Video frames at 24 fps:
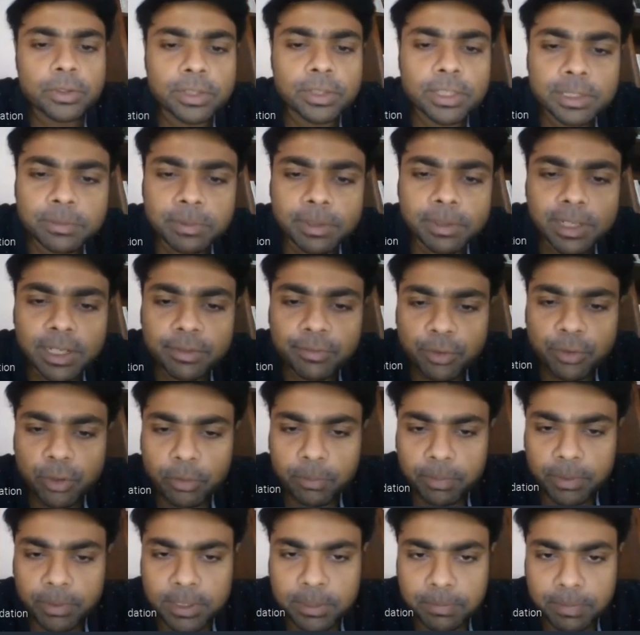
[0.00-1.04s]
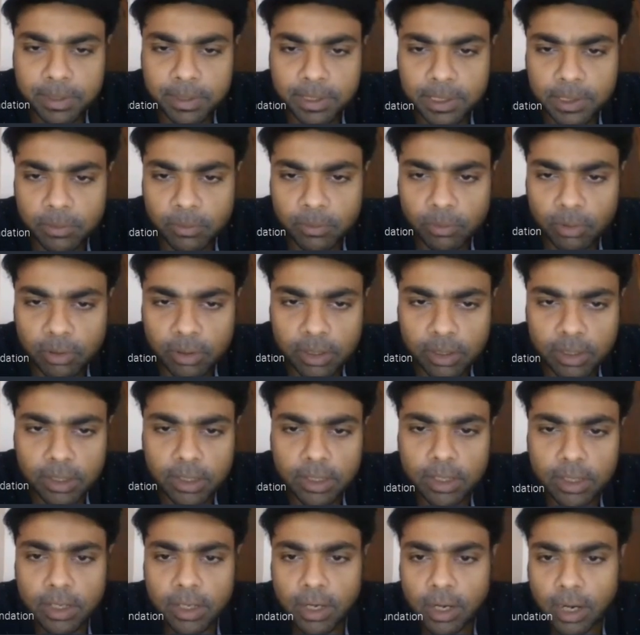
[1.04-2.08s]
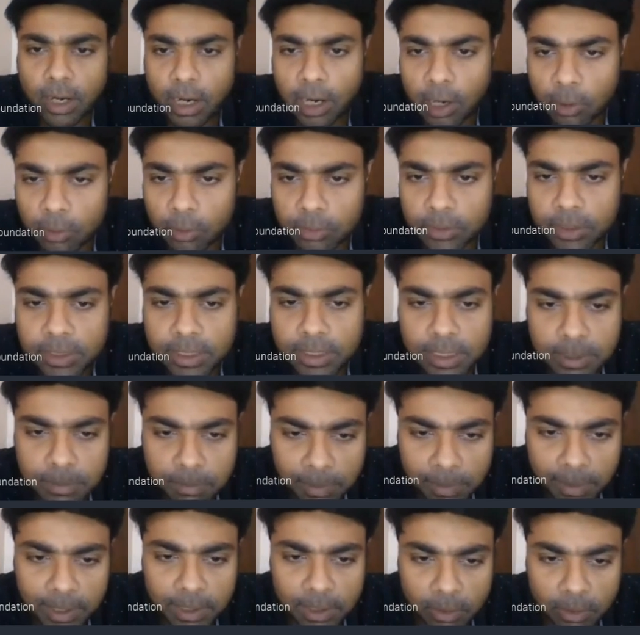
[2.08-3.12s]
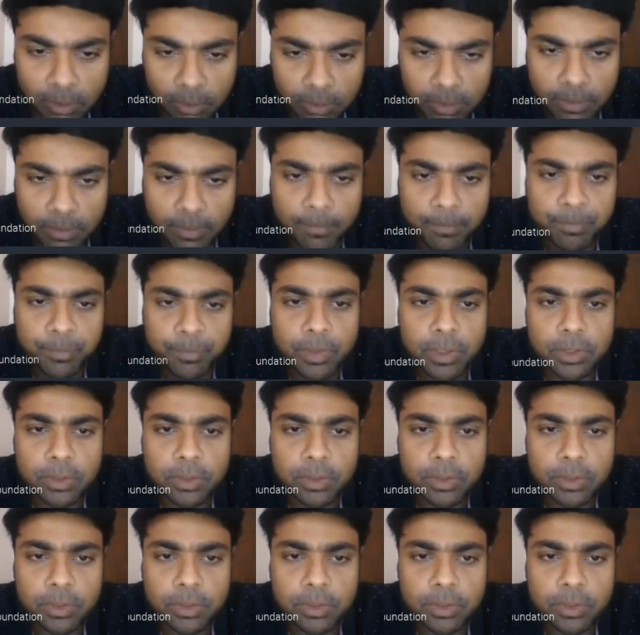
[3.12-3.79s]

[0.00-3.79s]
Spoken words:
So this will give you a perspective on how this has panned out.